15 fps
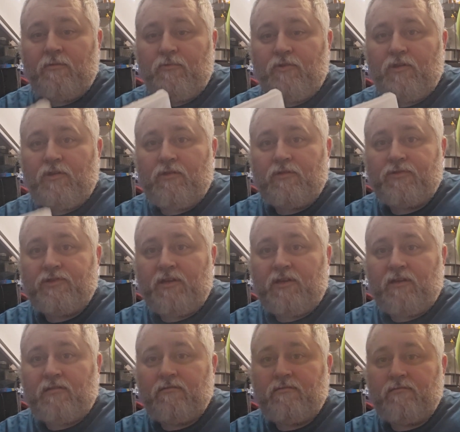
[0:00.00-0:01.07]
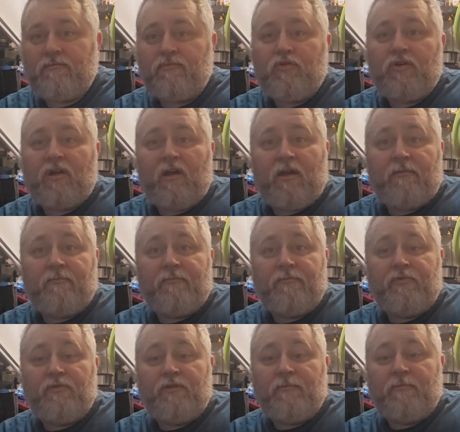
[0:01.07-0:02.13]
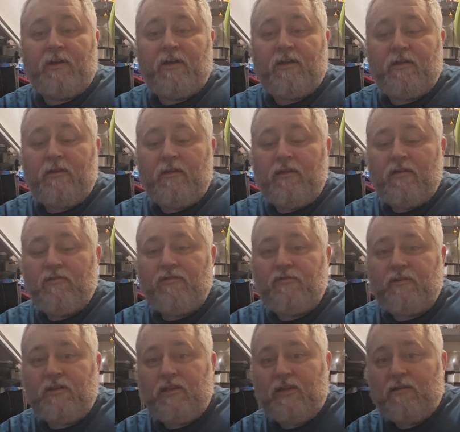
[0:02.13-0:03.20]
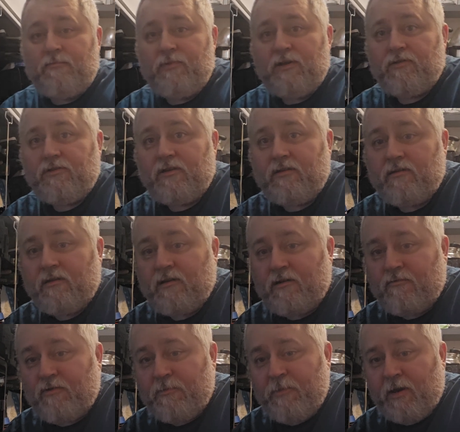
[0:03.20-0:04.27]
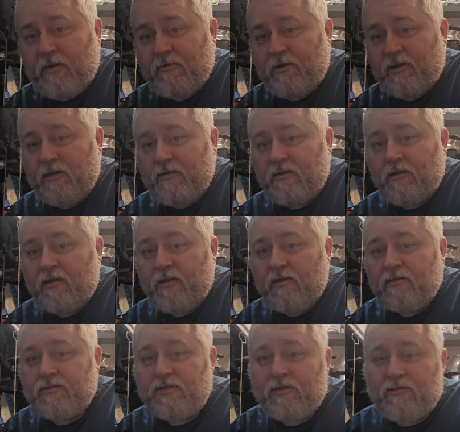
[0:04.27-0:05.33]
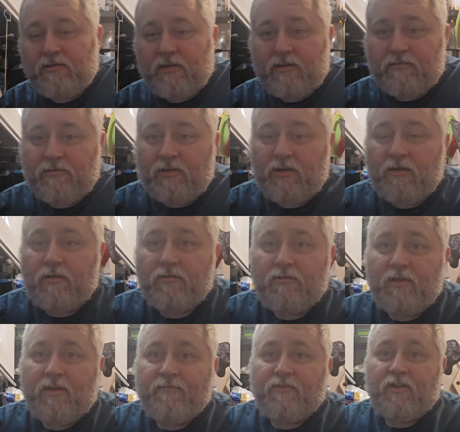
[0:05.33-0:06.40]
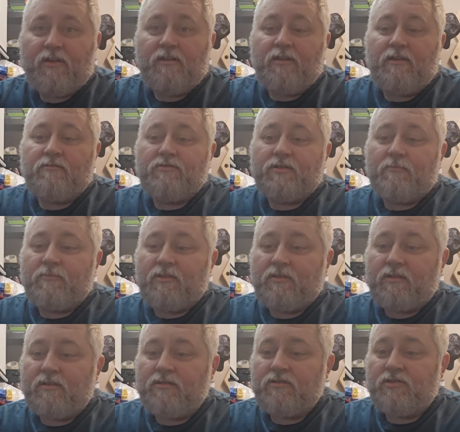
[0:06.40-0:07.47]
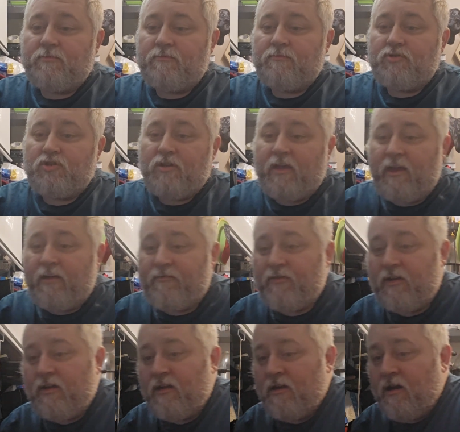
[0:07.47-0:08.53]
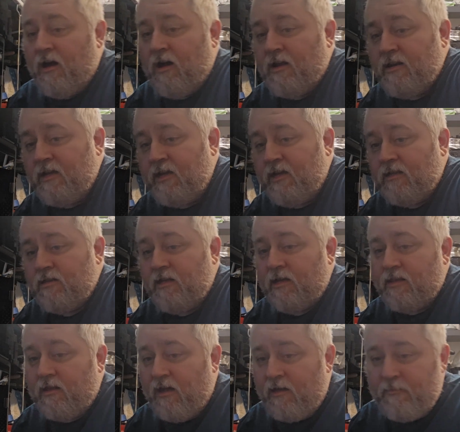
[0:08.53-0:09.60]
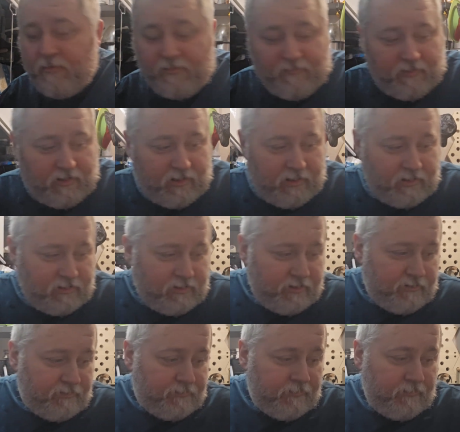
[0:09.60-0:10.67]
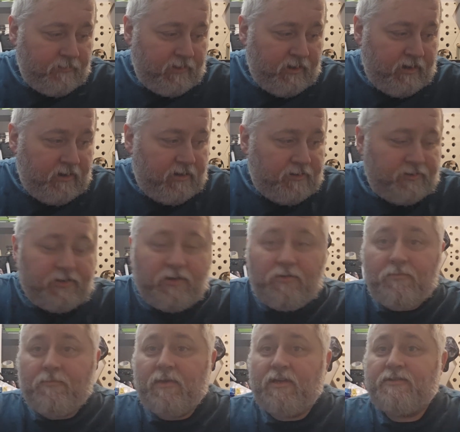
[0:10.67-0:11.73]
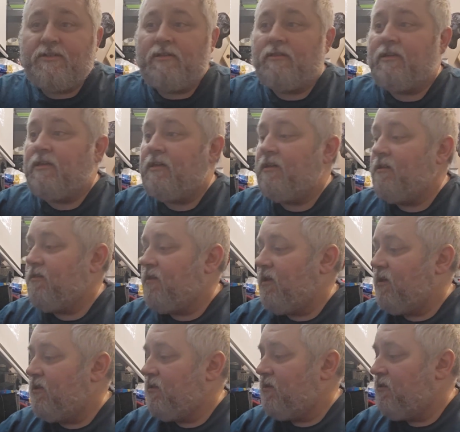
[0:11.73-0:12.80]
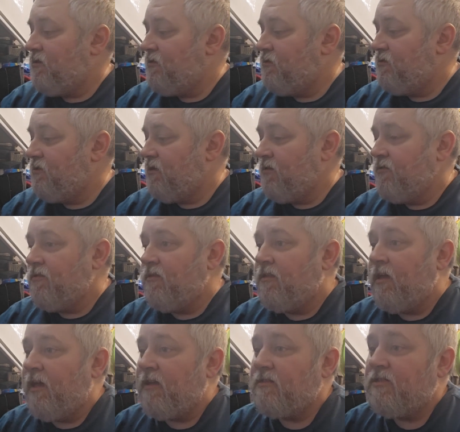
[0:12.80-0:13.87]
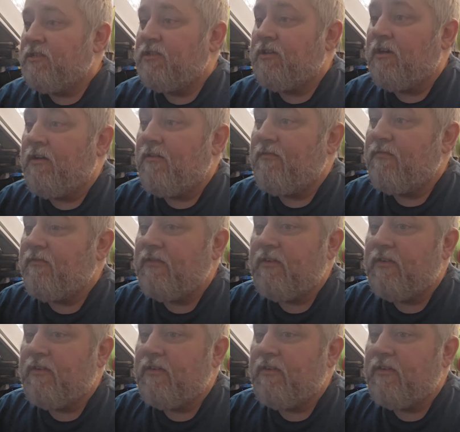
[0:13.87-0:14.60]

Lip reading: what it looks like, and what I put in my 3D build repair kit. So then you have an idea of some of the things you should have on hand that I've been running into. So basically that is that stuff.